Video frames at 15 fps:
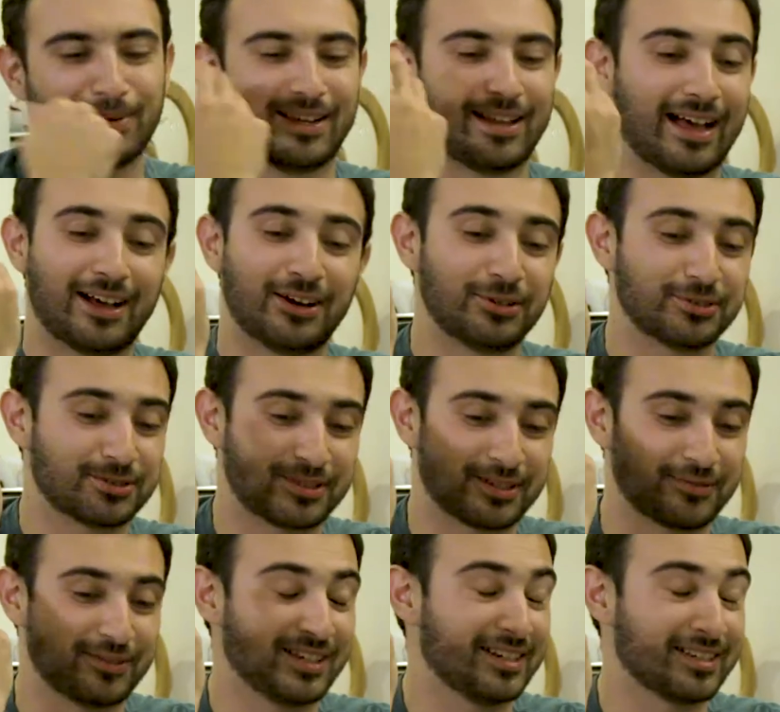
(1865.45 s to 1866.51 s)
But I also
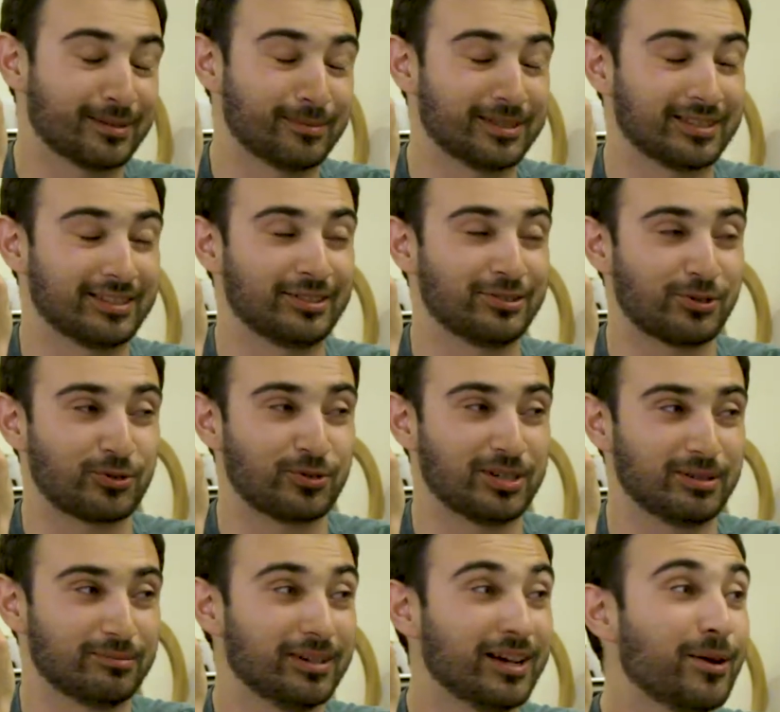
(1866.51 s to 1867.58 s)
think veganism is a little
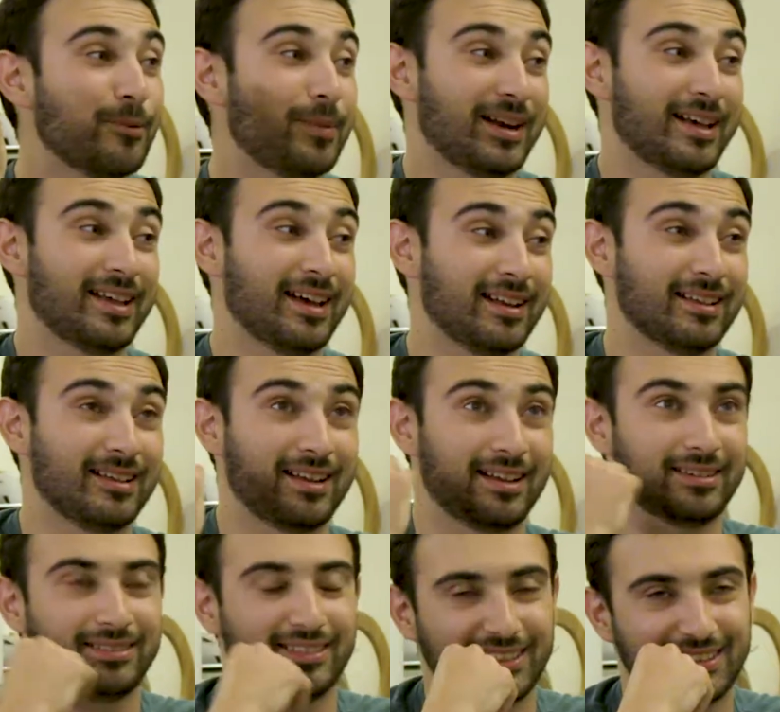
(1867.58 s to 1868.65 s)
extreme. But I get it.
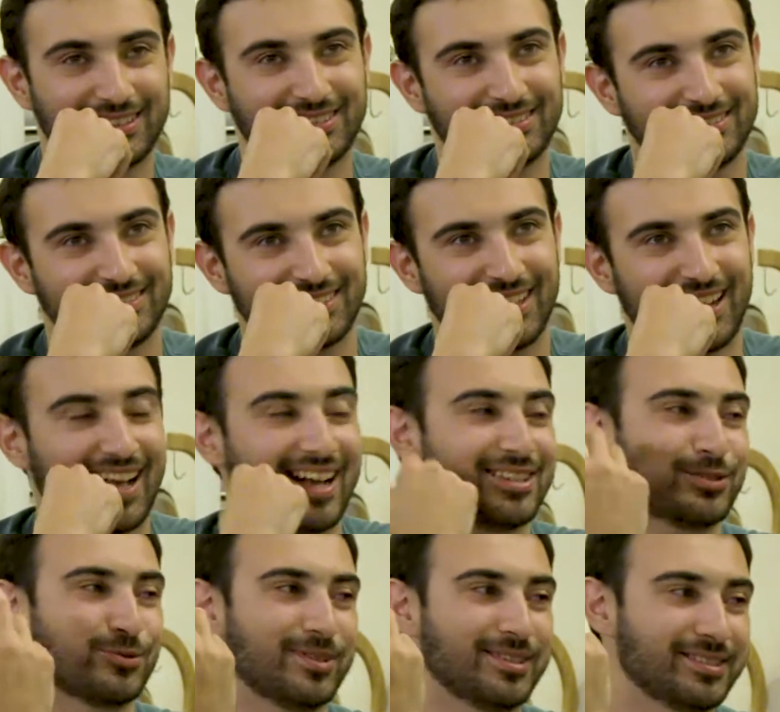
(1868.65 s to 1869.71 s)
Like it
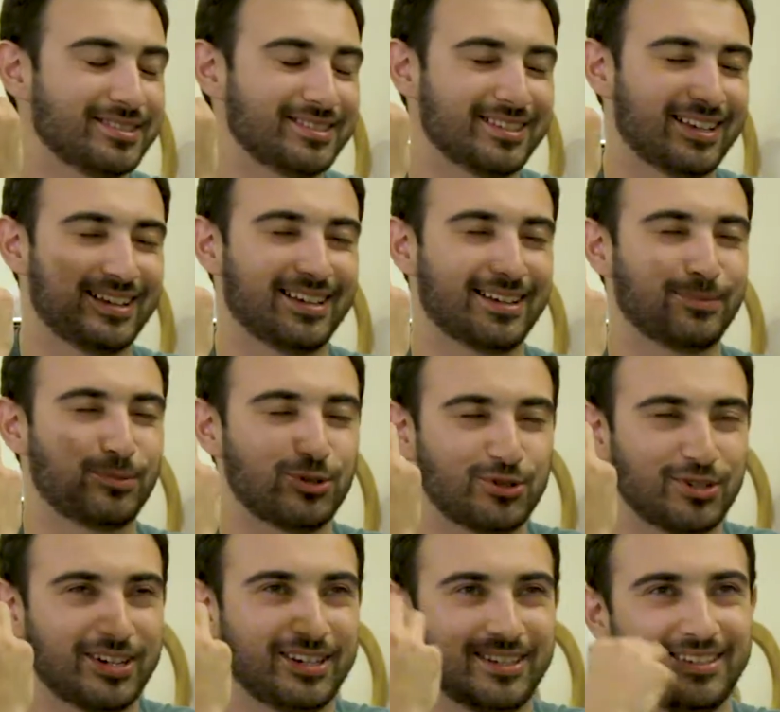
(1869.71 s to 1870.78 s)
has its reasons, and I
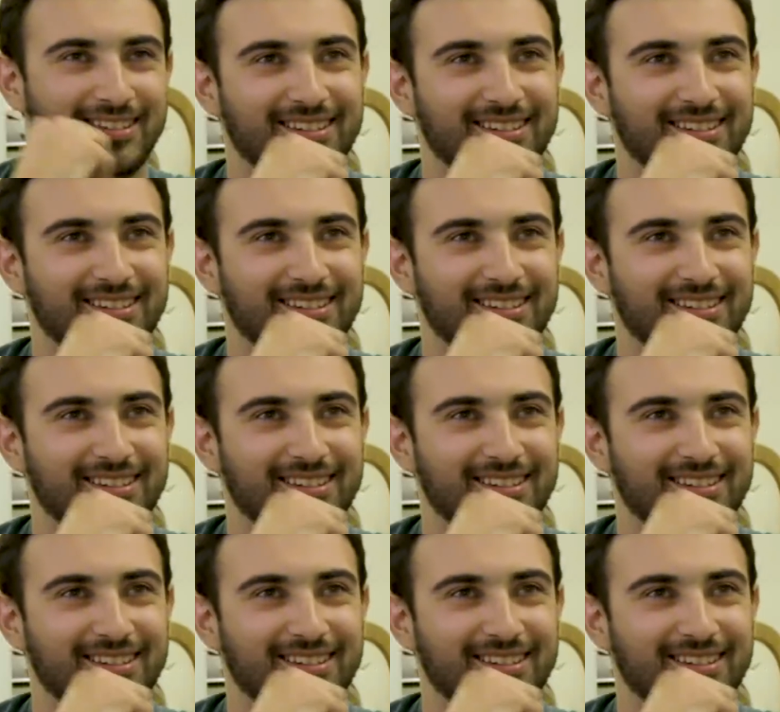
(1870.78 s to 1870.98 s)
appreciate it.